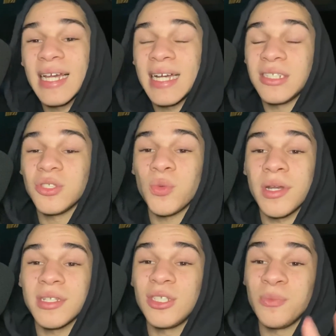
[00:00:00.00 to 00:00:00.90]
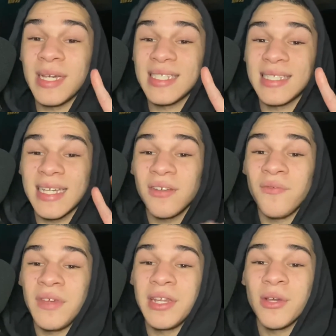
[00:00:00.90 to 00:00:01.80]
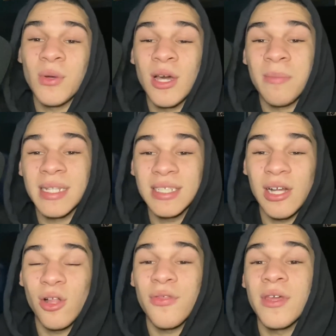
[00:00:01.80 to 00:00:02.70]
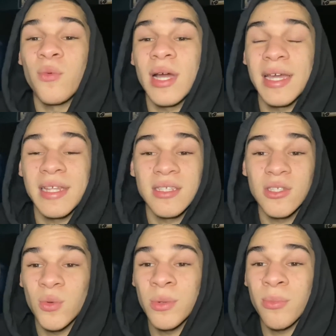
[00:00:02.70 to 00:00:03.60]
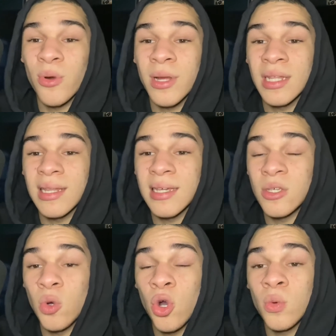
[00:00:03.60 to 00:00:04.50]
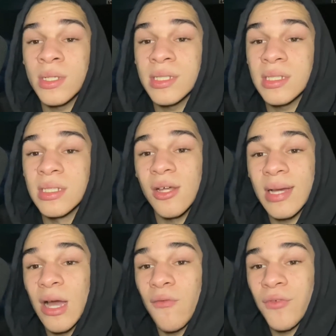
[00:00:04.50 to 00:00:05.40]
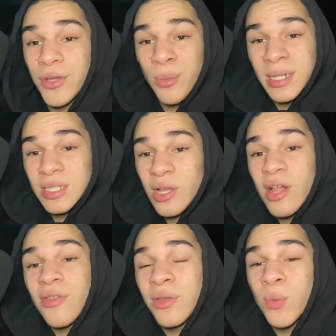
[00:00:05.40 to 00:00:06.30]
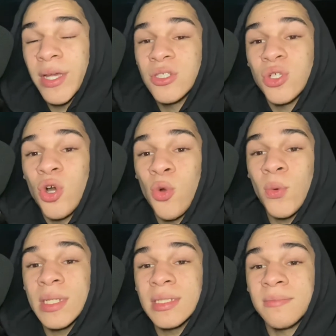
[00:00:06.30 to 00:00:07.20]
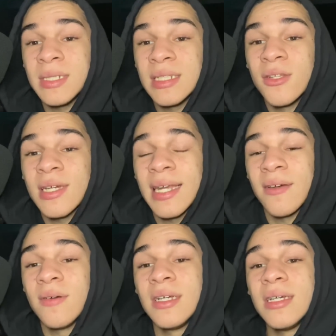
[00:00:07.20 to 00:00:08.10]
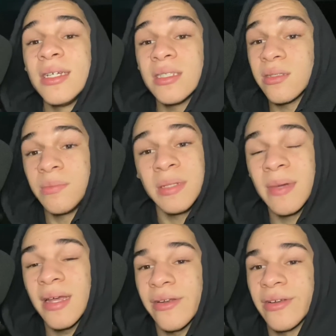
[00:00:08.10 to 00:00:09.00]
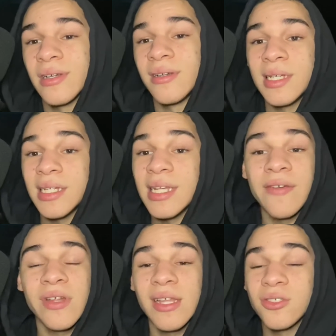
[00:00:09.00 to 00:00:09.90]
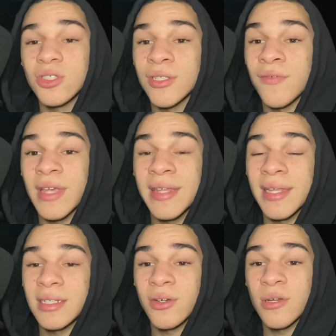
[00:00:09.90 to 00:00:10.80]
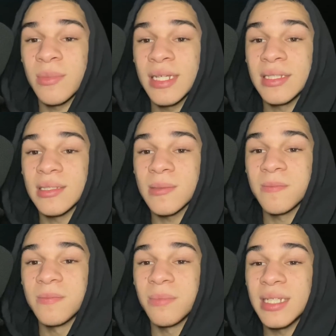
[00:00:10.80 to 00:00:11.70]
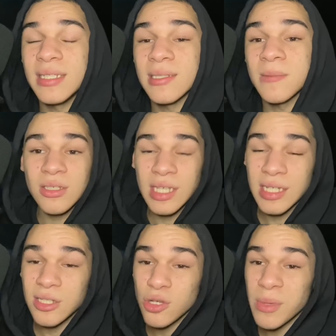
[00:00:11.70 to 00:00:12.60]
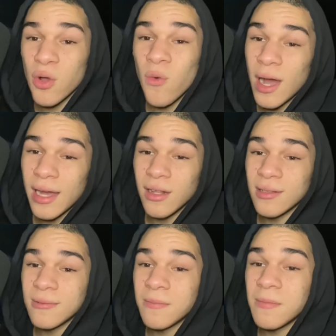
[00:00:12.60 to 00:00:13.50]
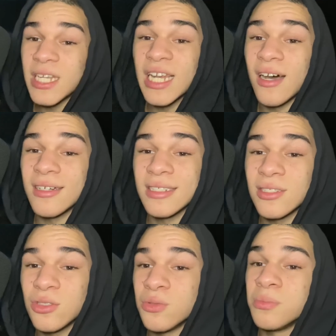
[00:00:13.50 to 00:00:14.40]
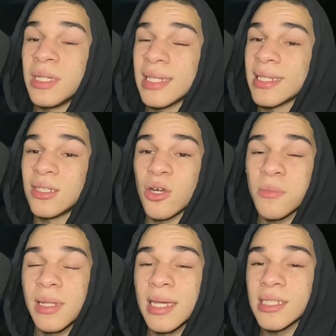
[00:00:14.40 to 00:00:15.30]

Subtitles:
I just wanted to do my second video on mental health and why it is so important that you always look out for your mental health and why you should always be looking out to be better and never let yourself get in that dark place. Please. It took me a while not to be in that dark place.